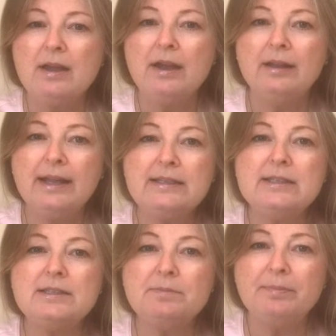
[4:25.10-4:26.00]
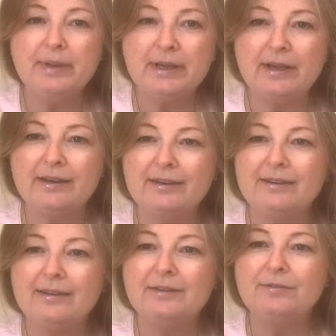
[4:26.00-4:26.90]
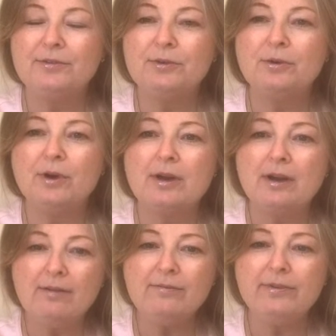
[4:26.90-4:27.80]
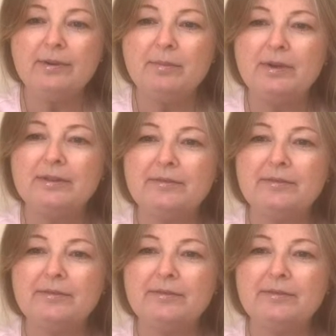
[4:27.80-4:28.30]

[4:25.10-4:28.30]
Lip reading: let's begin. If you are comfortable,